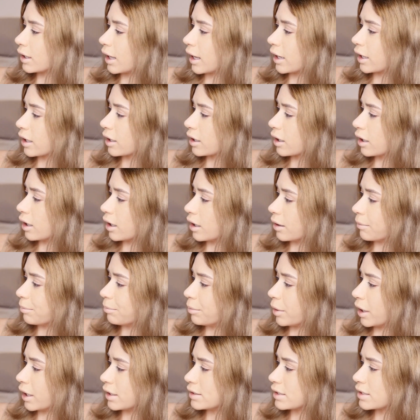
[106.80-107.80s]
like.
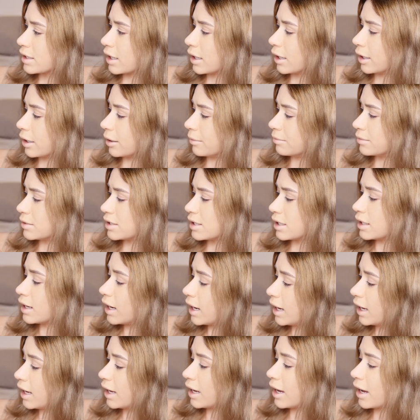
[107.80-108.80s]
But
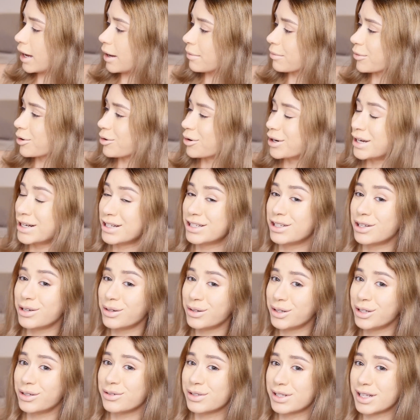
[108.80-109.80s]
today I'm going to
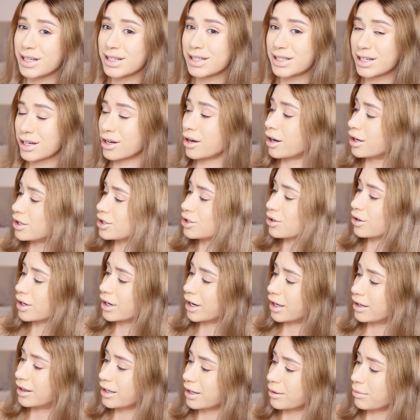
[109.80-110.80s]
use this to contour,
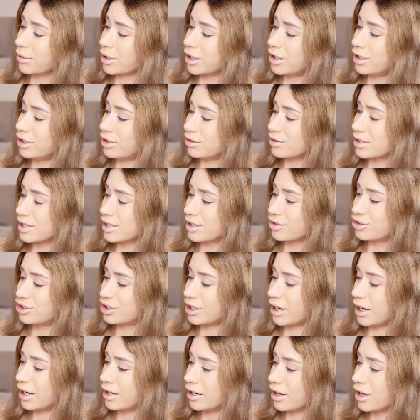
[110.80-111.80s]
and I think I'm going to use the
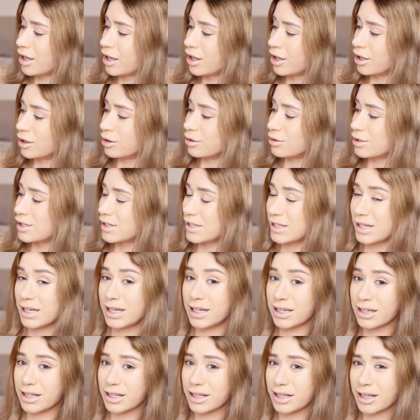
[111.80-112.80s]
shade
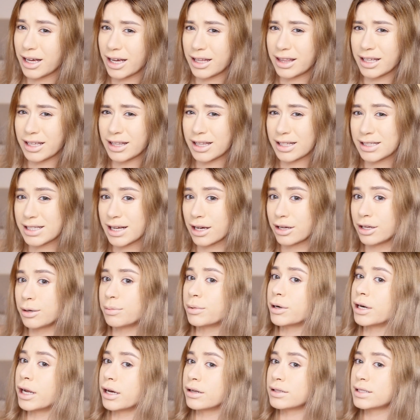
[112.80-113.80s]
Lucille, I think that's how you
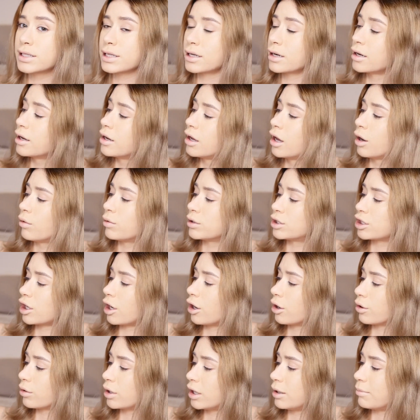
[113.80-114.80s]
pronounce it, which
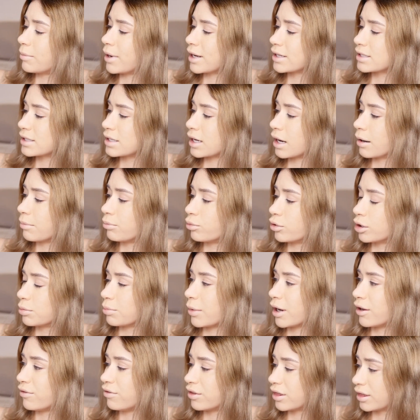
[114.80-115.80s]
I already messed up with
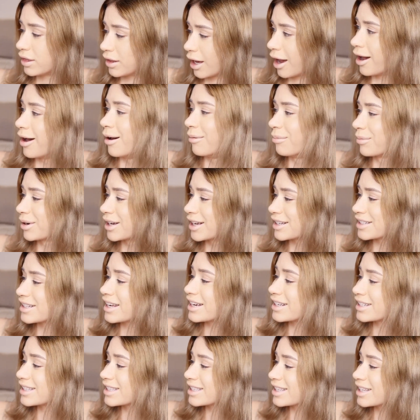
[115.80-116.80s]
my thumb because
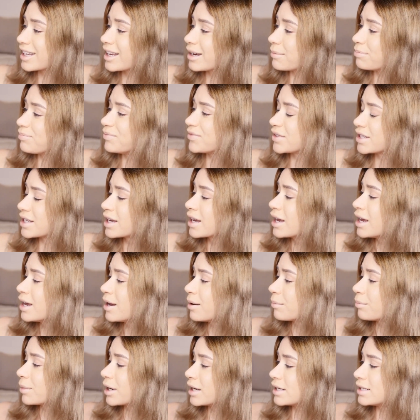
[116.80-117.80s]
I slipped.
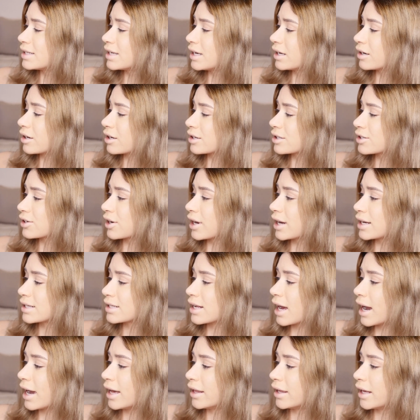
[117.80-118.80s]
But I see it also has
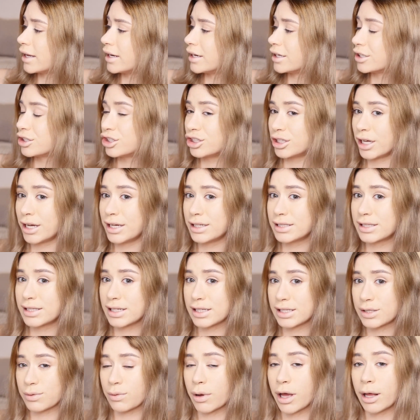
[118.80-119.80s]
highlighting shades
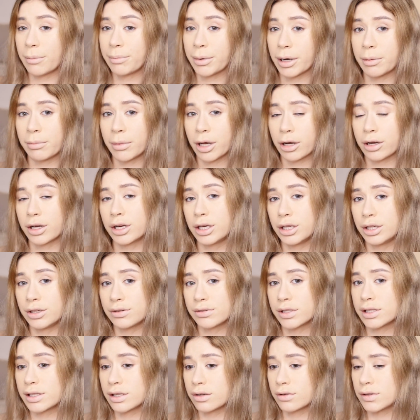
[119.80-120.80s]
as well, but I'm not going to
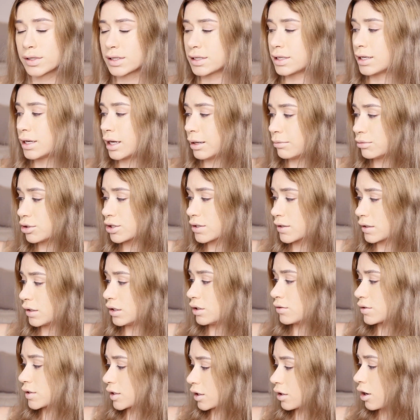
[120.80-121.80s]
use those today. I'm just going
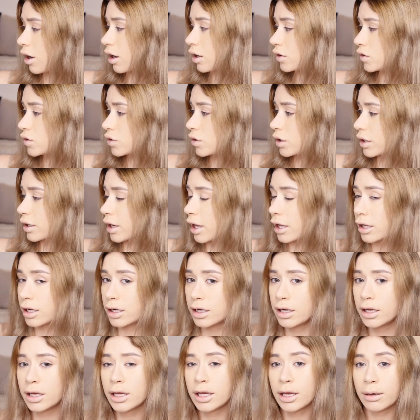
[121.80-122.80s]
to use the contour
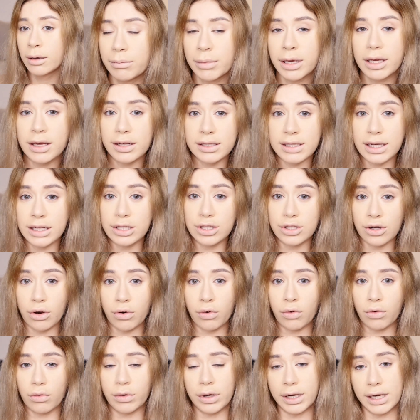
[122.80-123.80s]
color because I
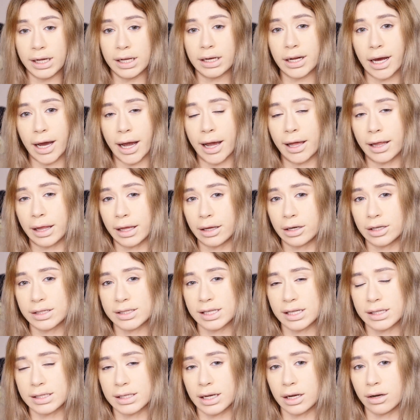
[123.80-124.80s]
don't need highlighter
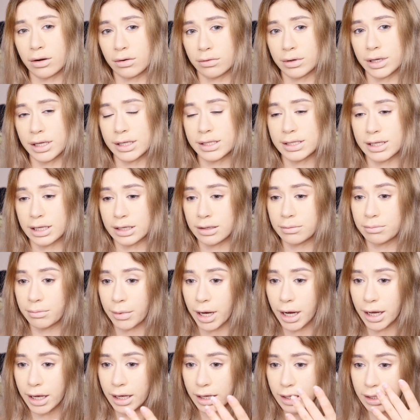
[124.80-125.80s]
since I already did
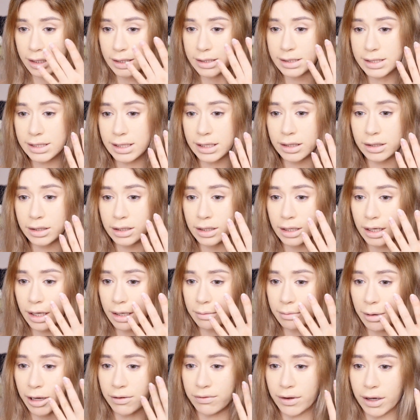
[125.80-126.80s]
my concealer
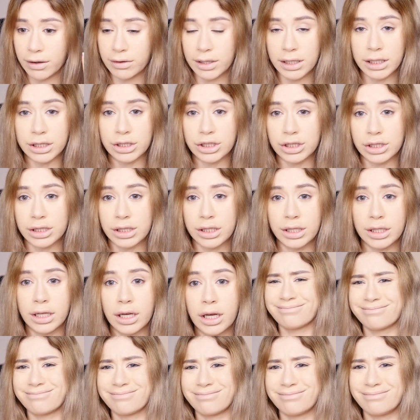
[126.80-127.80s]
and my
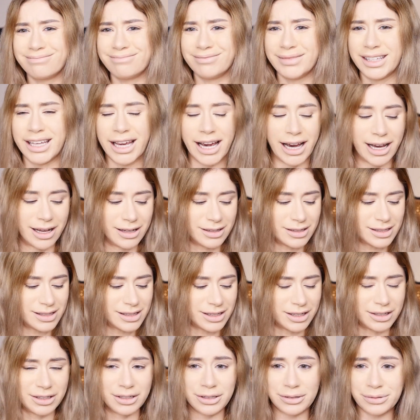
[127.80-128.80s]
foundation. Yeah,
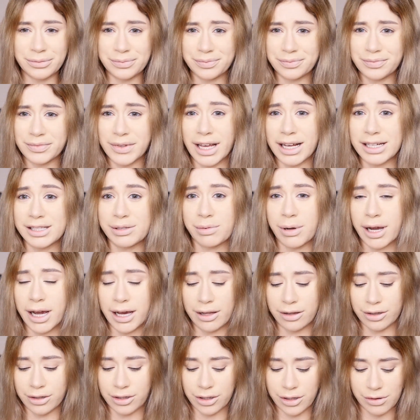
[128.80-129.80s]
so that's why I
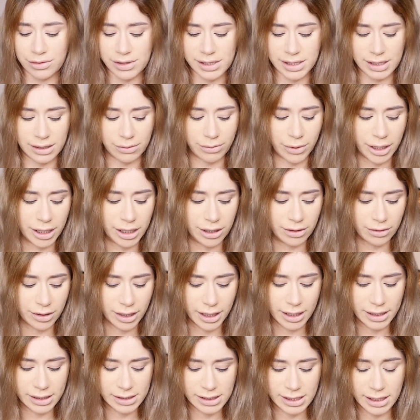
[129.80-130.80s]
look ghostly white, you
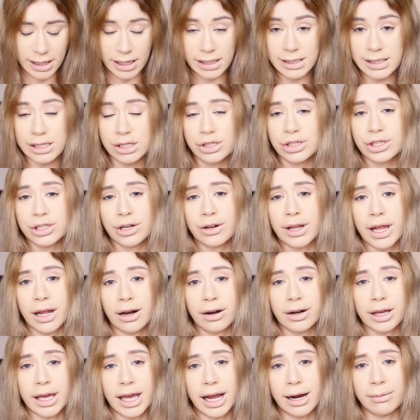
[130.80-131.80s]
guys. And I didn't show that
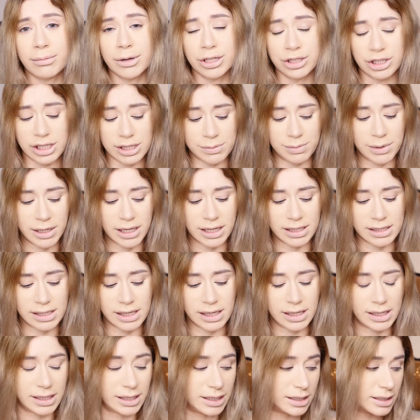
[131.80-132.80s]
on camera just because
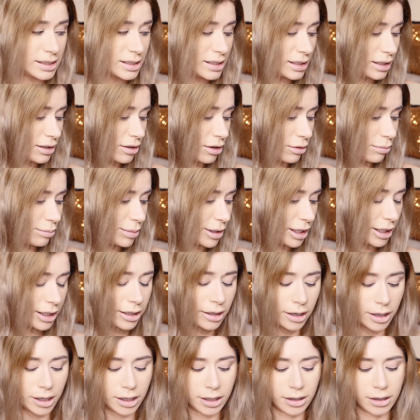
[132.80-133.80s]
it is, you know,
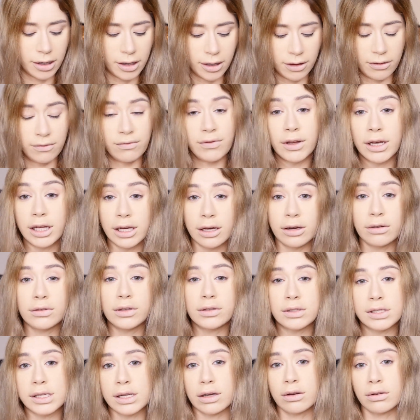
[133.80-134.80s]
PR video
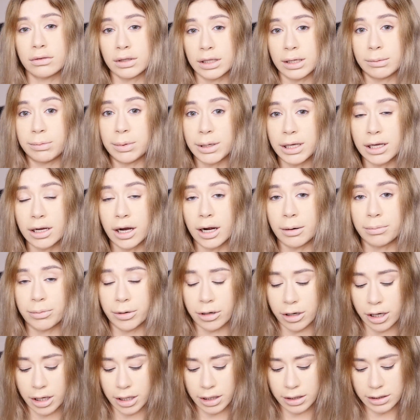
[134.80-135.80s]
using only PR
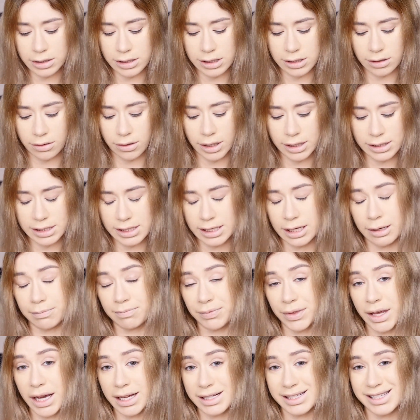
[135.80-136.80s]
products, so I
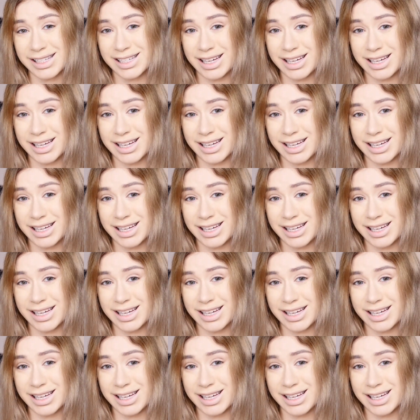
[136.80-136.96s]
skipped that